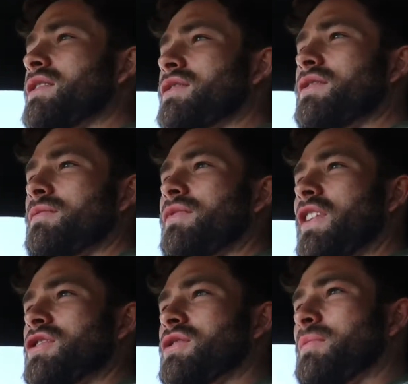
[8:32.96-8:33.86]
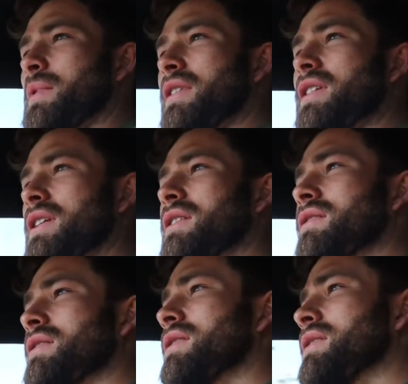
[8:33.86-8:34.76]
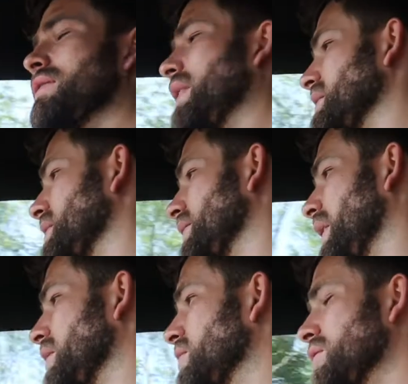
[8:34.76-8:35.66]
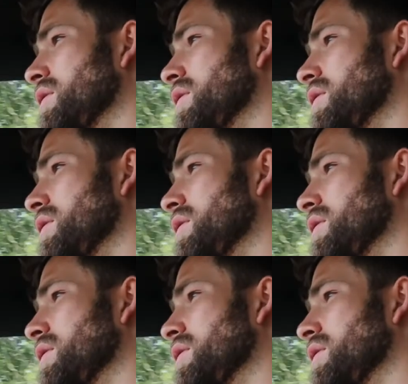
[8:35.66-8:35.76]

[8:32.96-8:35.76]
some fish can be fatty fish,